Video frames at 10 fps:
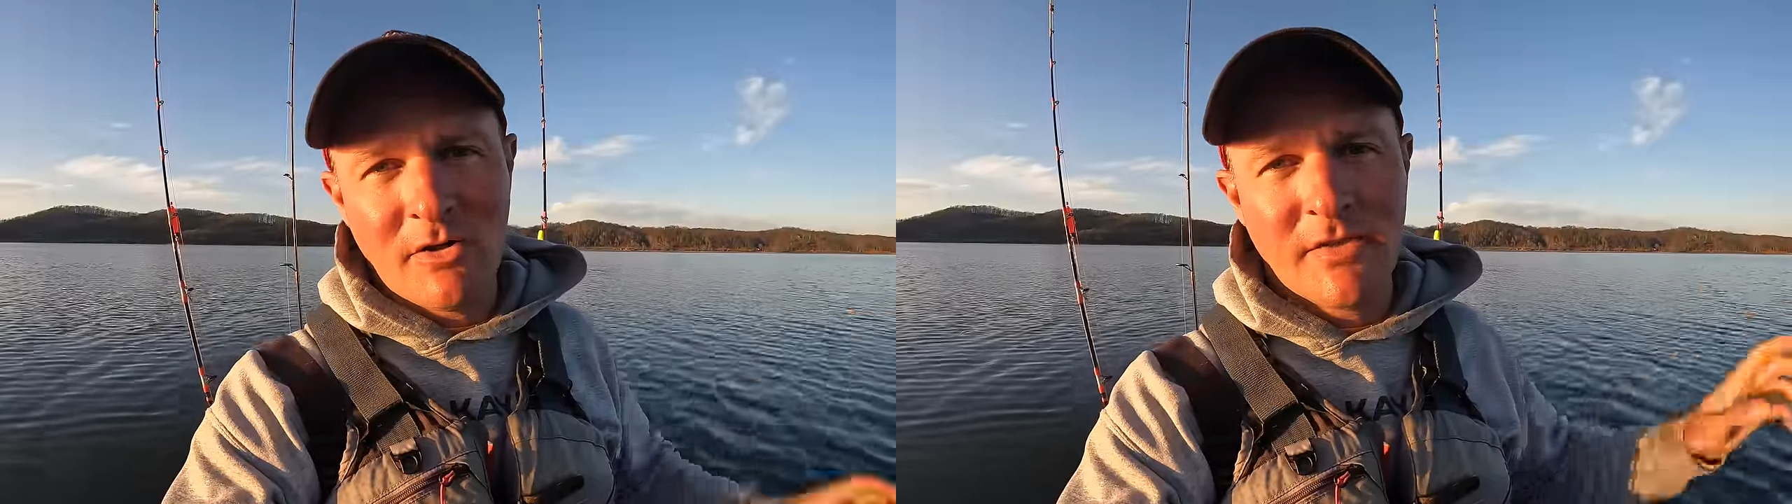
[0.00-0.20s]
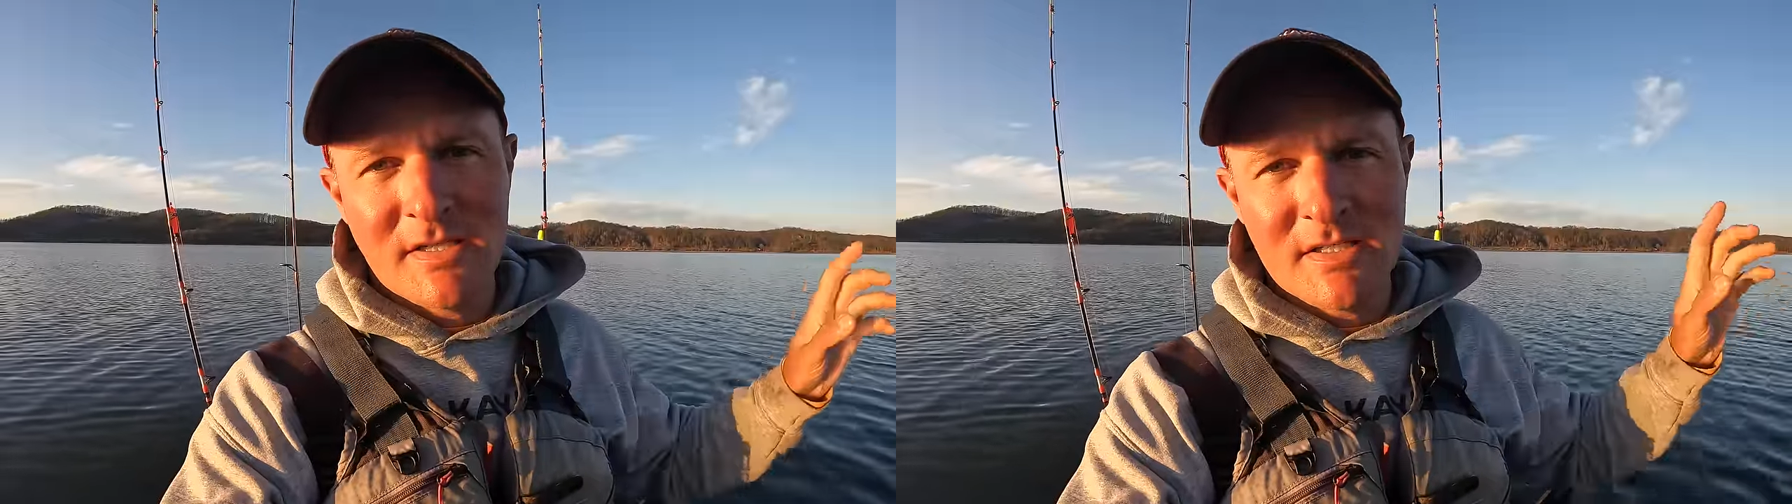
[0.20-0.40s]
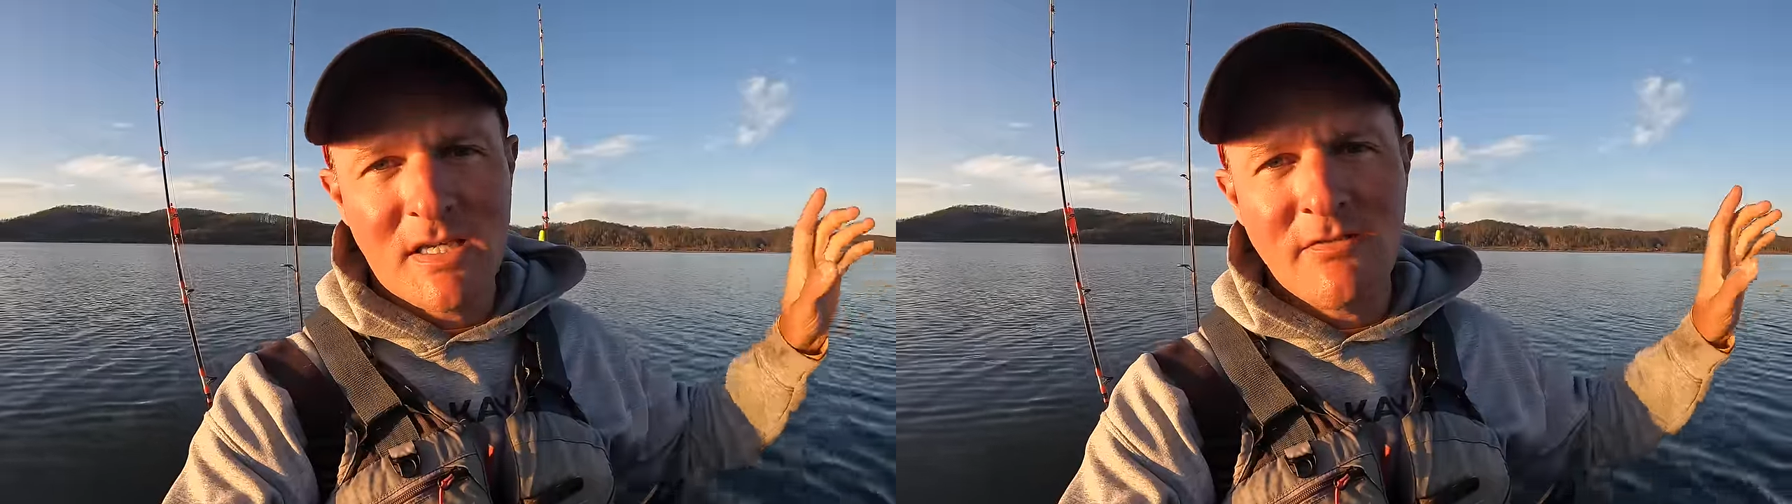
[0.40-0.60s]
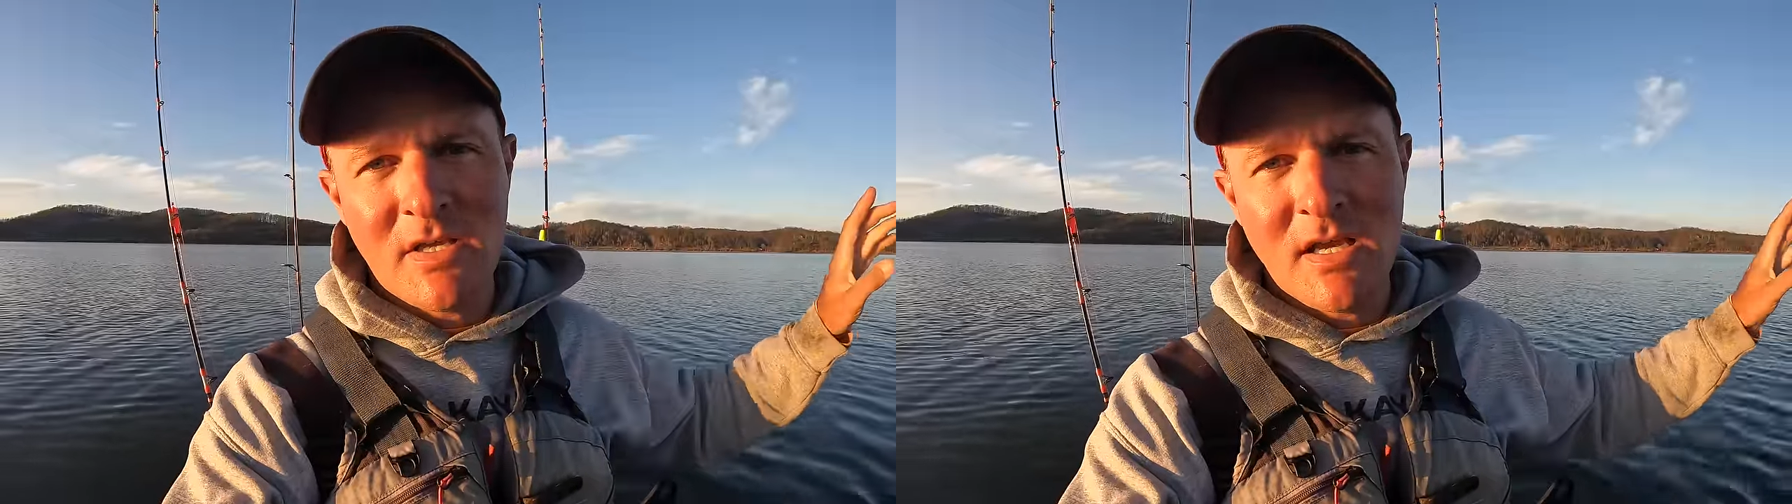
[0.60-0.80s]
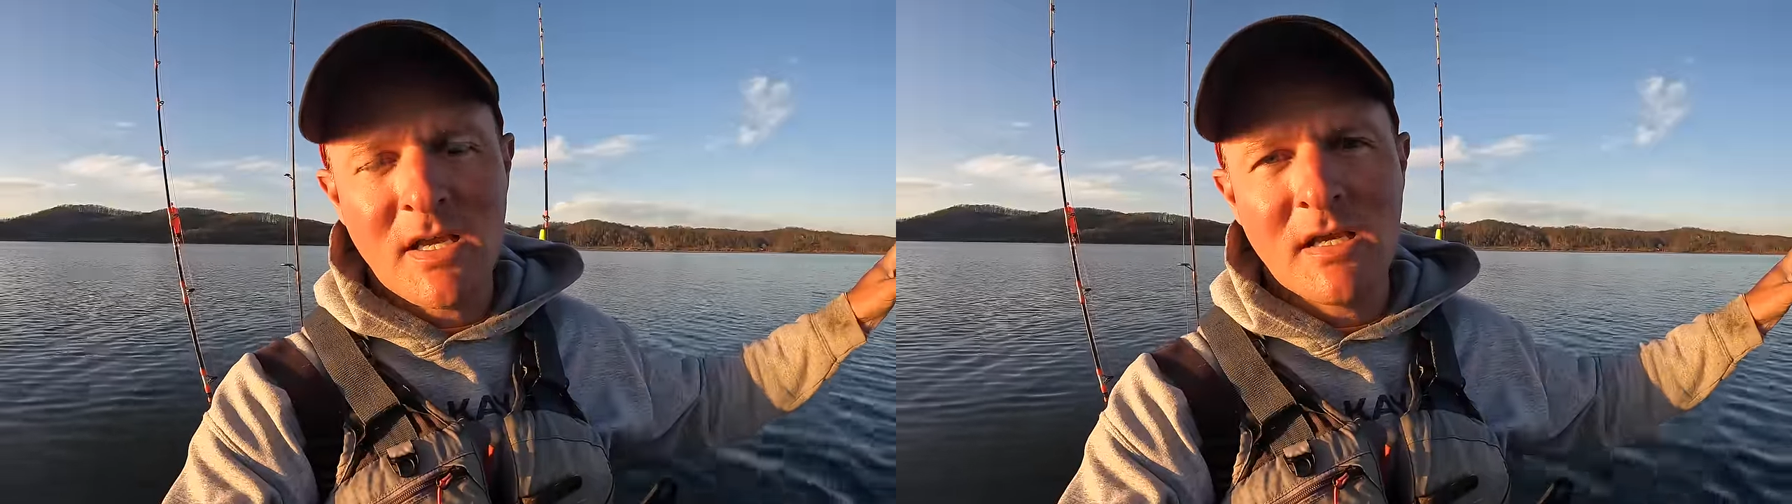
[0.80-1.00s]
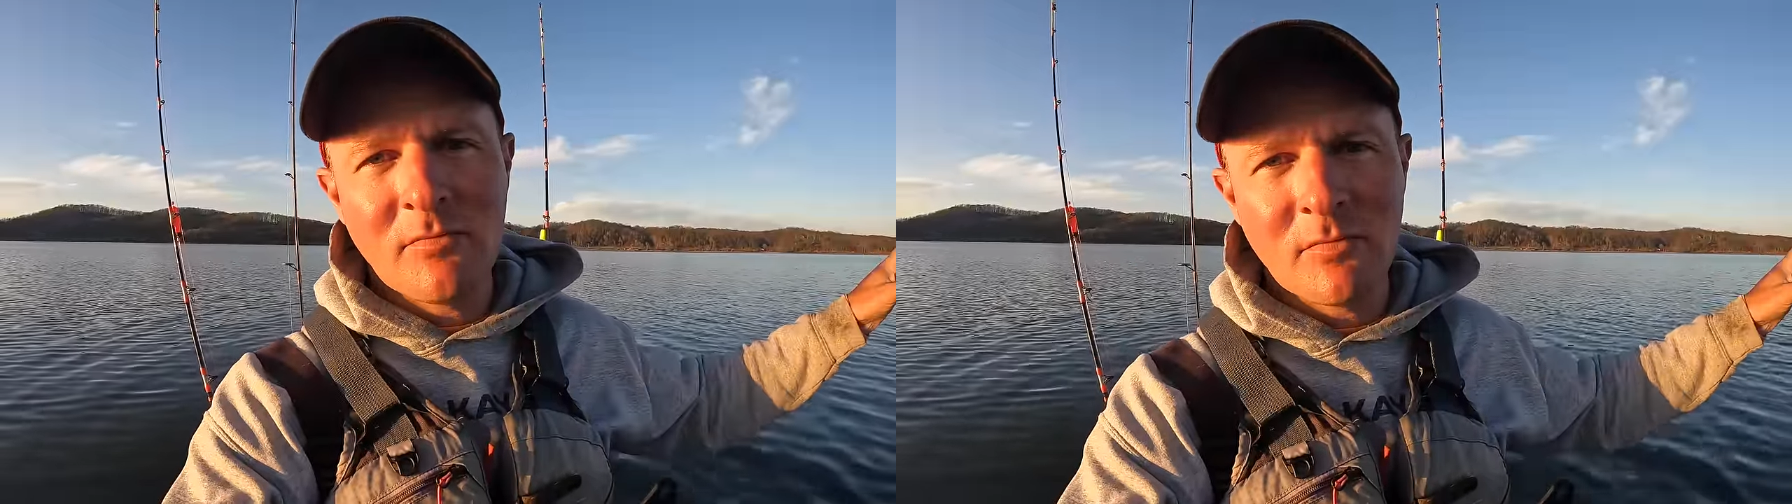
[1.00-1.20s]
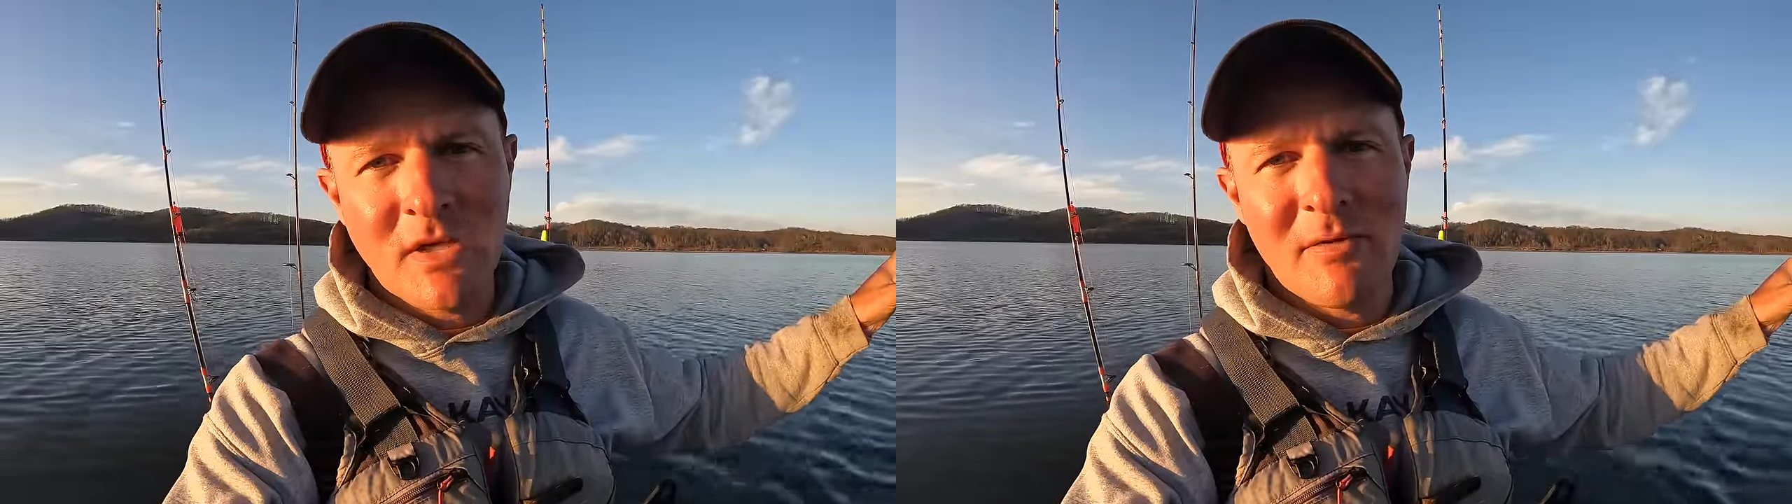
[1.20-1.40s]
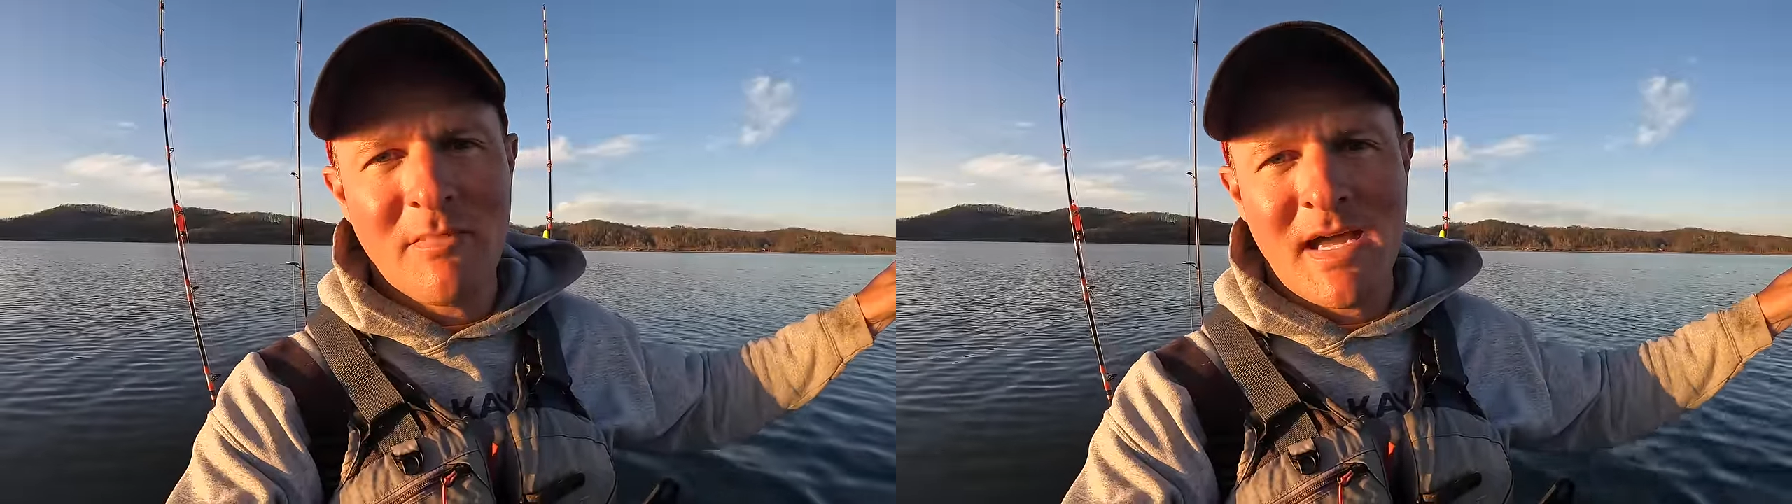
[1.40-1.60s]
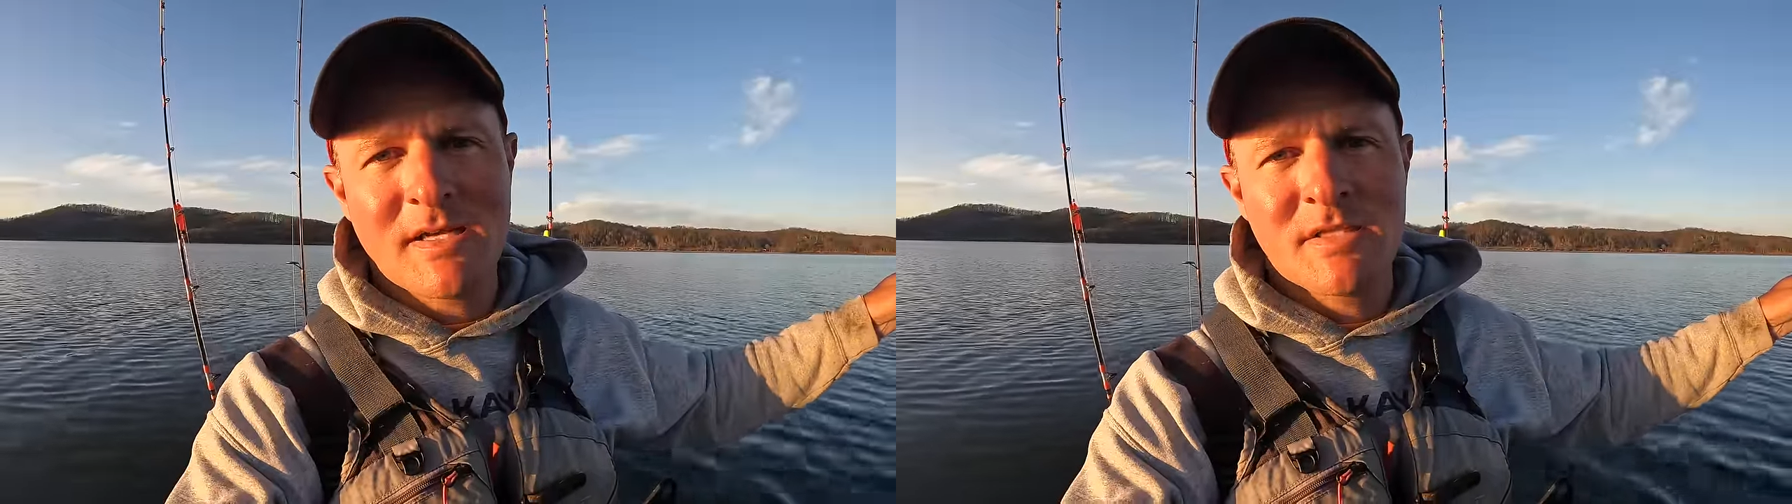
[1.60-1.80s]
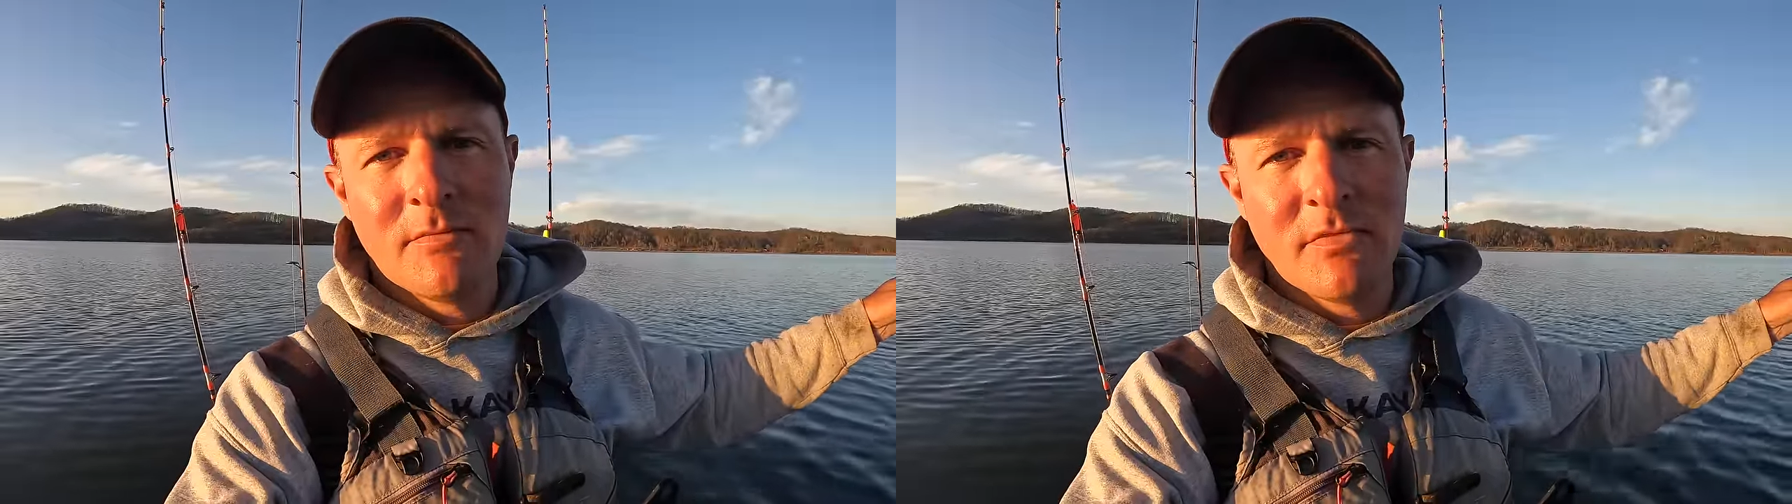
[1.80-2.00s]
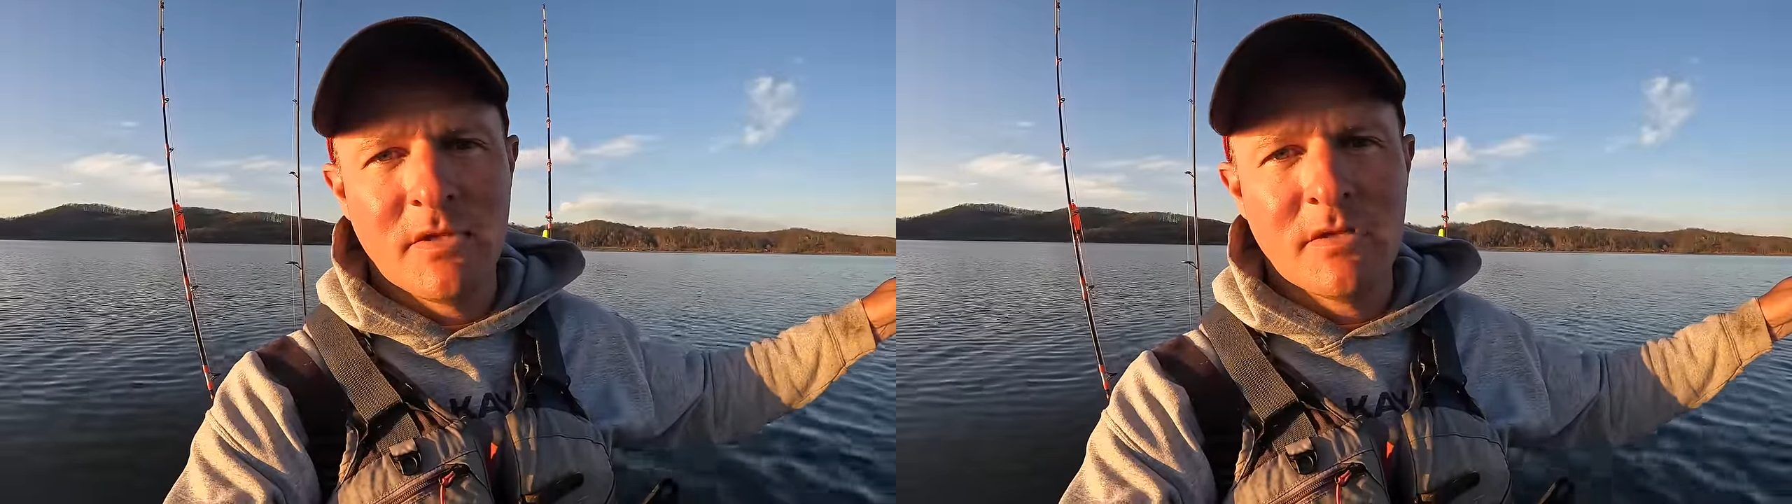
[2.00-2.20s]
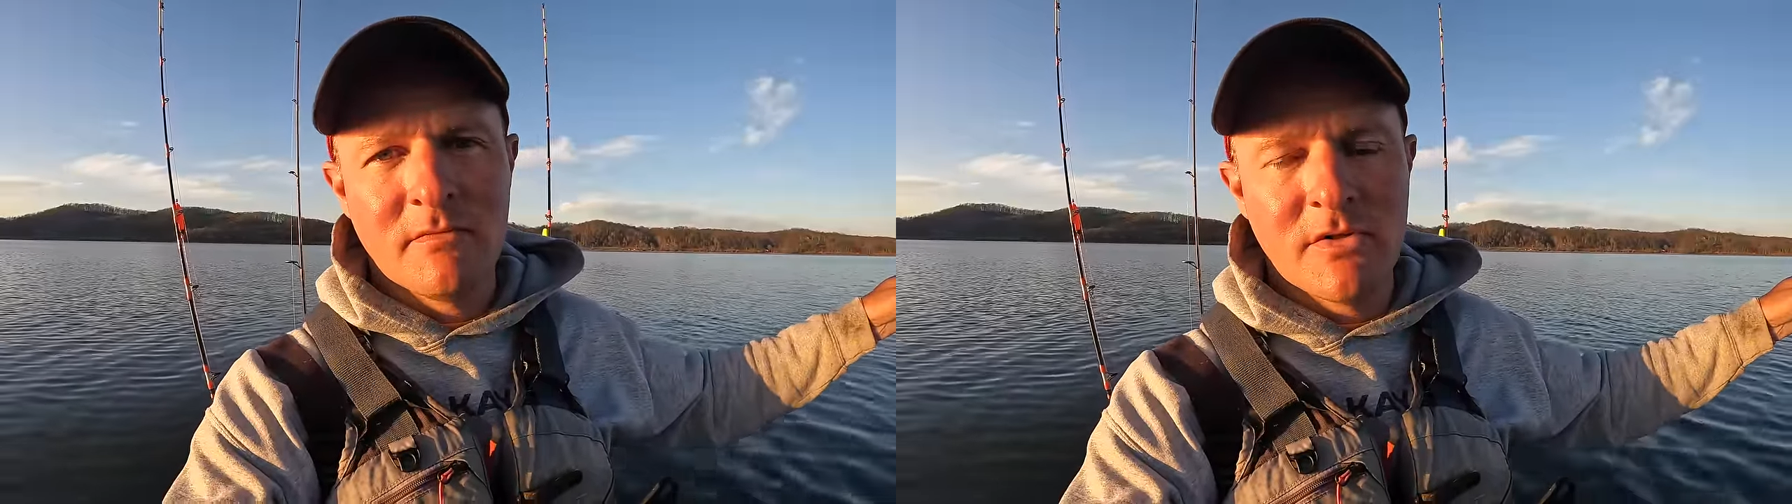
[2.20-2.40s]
I think T V A cut back some of the,